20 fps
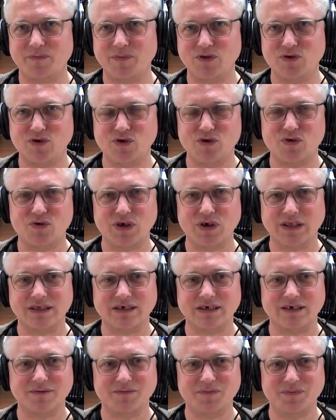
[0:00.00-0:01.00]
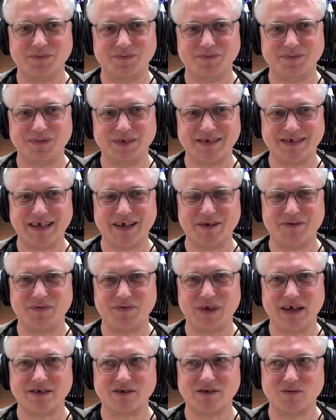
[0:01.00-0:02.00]
the zine fest with lots of people
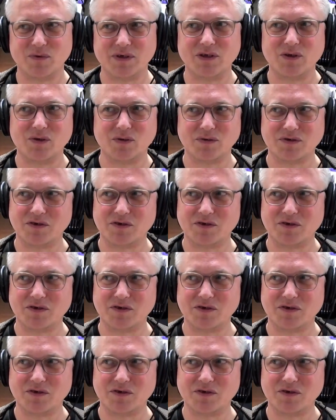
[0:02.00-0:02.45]
I'd never met